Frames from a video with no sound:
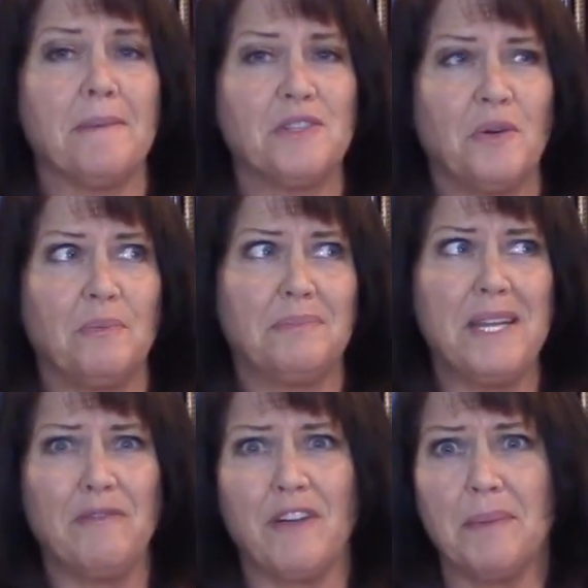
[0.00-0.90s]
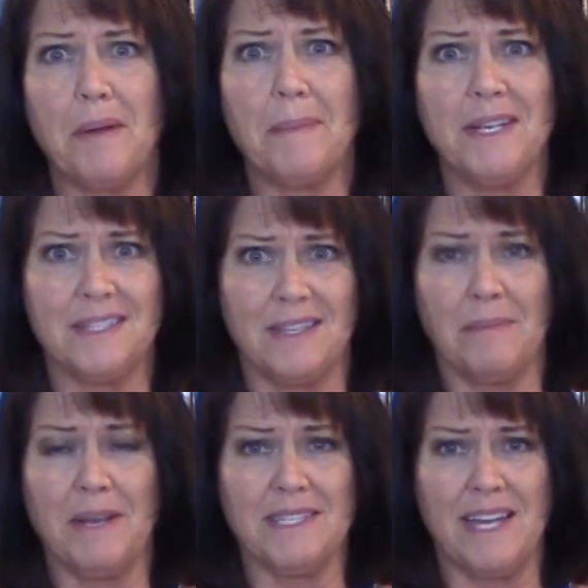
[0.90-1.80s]
So deep fried probably isn't the
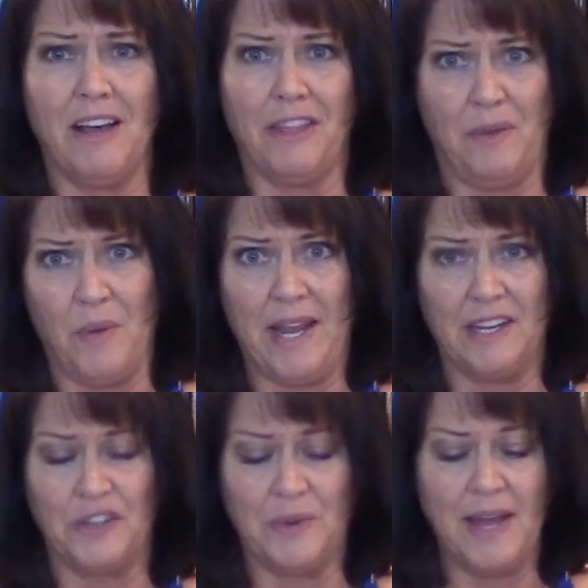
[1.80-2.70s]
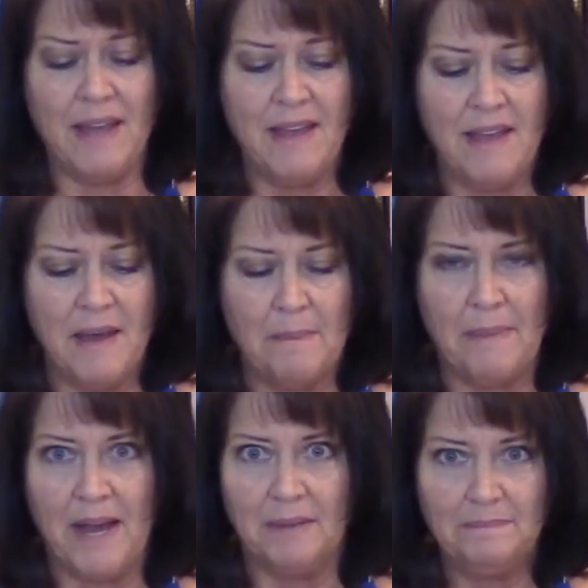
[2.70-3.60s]
best healthy way to do it,
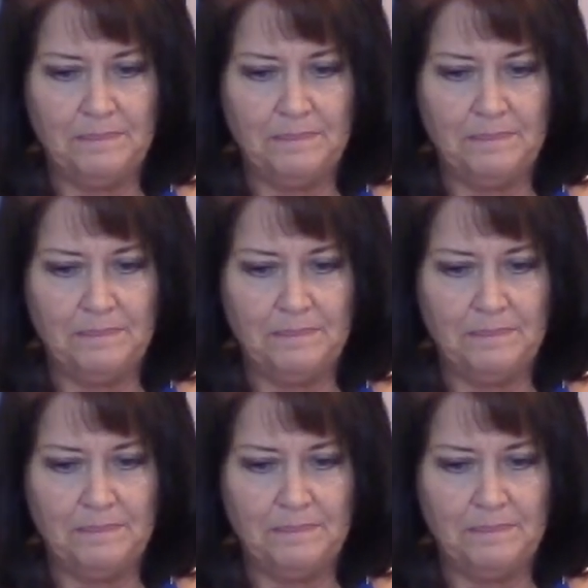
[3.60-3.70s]
but